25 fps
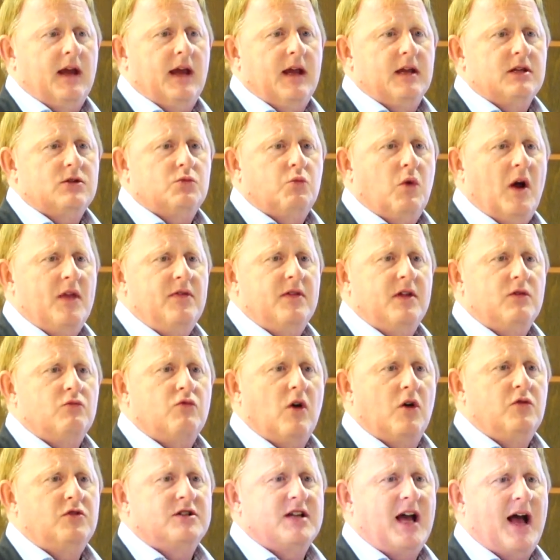is when the
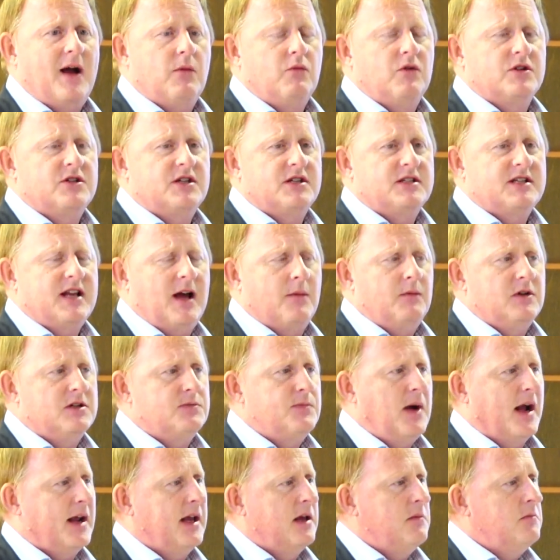ROTAT was
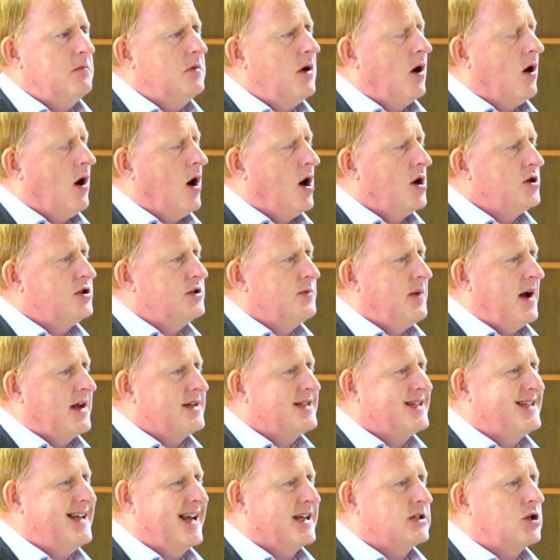established back in March, about
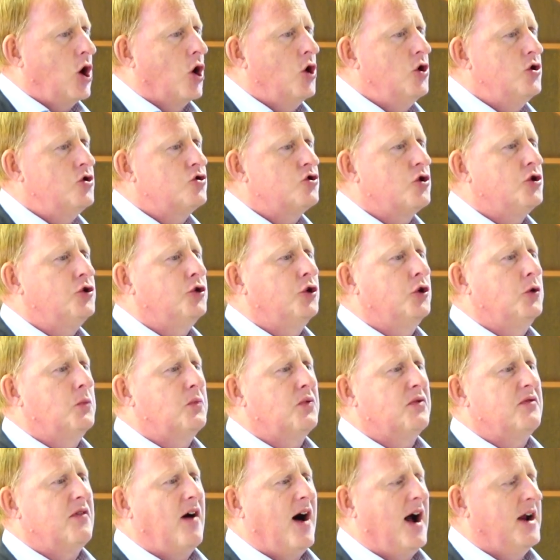600 new
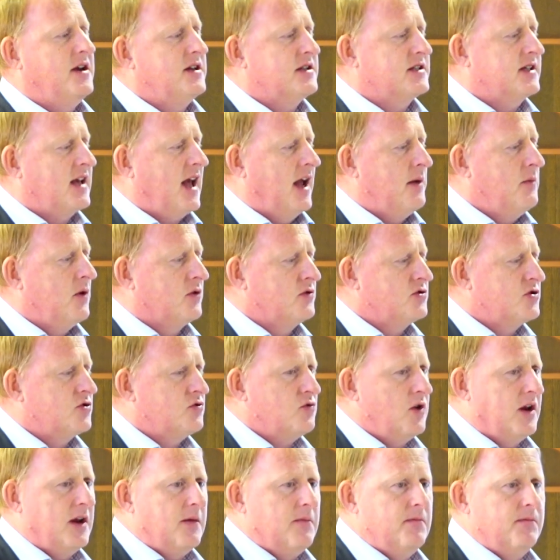providers came on
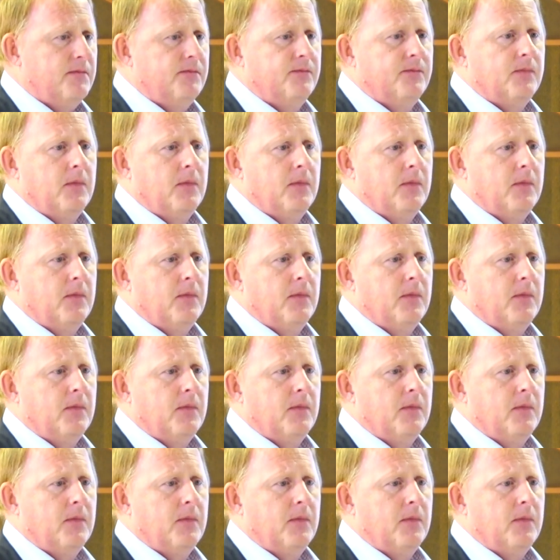stream.